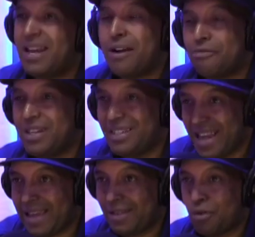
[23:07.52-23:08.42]
every
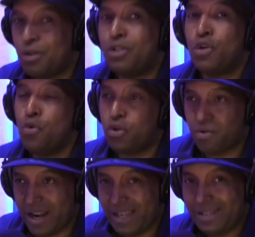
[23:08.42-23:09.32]
day on yeah. the two
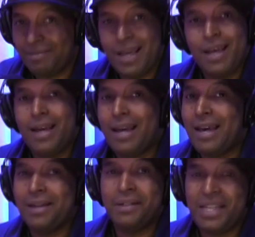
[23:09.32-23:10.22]
train,
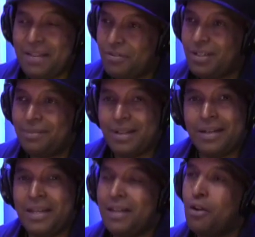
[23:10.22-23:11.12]
and leaving
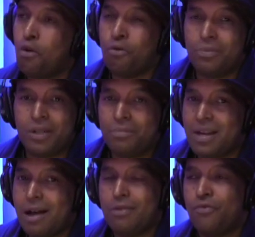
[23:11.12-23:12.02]
and getting home
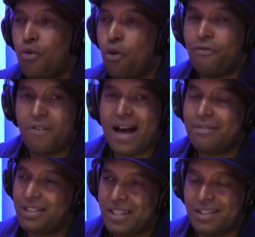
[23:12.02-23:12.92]
sometimes four,
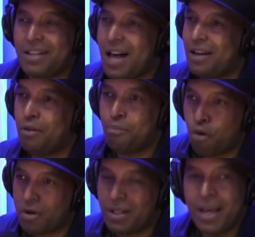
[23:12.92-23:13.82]
five, six o'clock in the
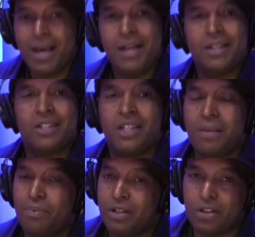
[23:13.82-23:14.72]
morning,
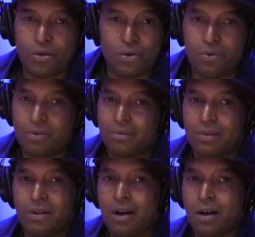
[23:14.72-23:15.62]
sleep until
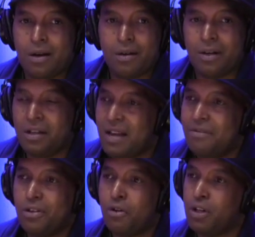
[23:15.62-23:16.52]
uh,
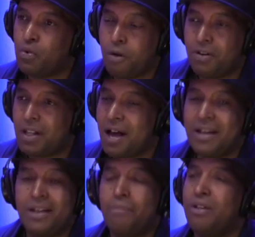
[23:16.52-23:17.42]
11, 30, 12 o'clock,
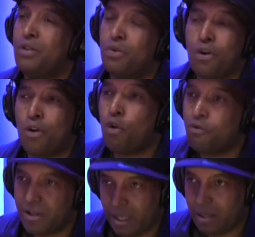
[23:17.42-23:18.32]
and get up and do it all
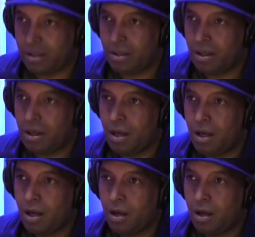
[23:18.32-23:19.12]
over again. Mm-hmm.